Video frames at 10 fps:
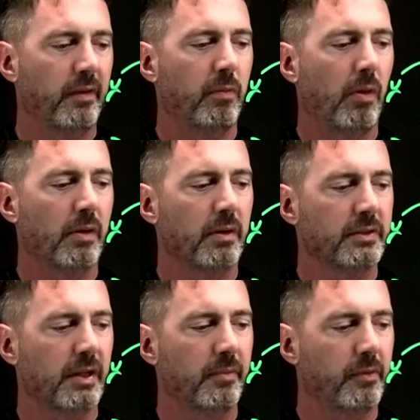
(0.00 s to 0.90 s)
water
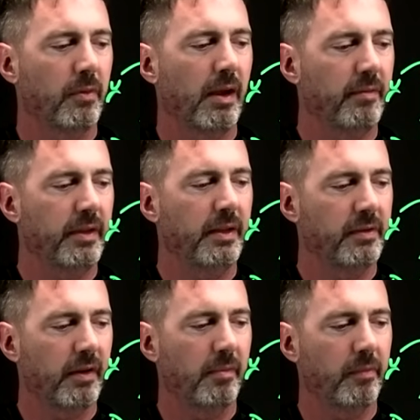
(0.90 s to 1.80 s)
times gravity
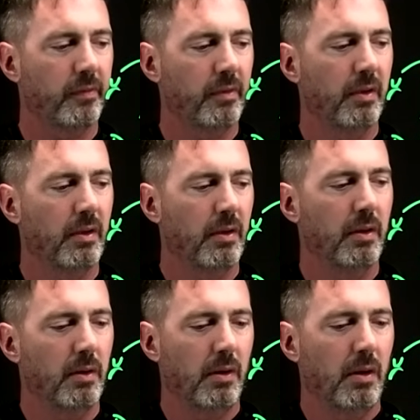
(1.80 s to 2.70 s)
times
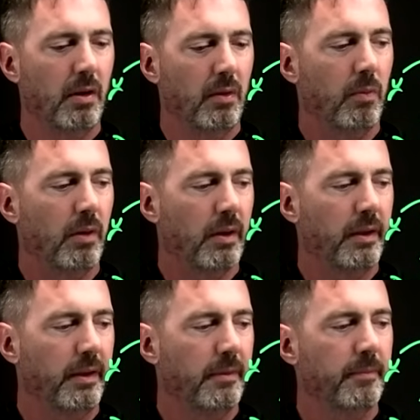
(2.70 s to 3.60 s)

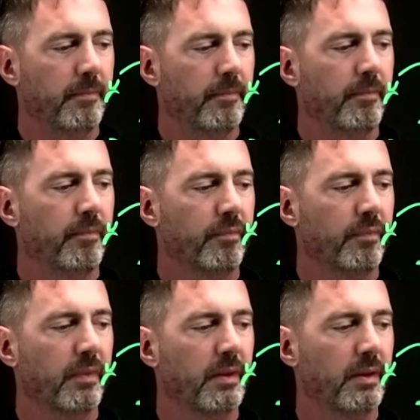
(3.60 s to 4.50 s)
y,
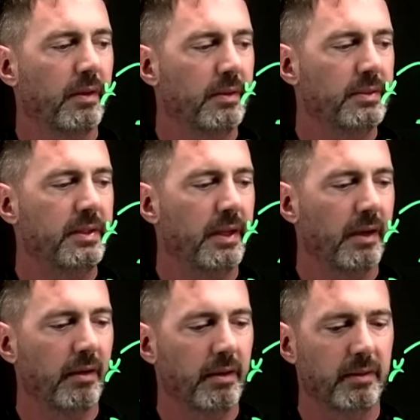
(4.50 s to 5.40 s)
d
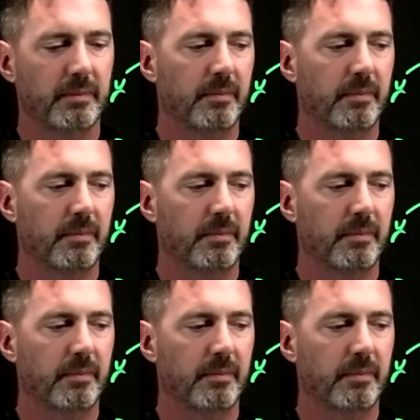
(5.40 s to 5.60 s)
area.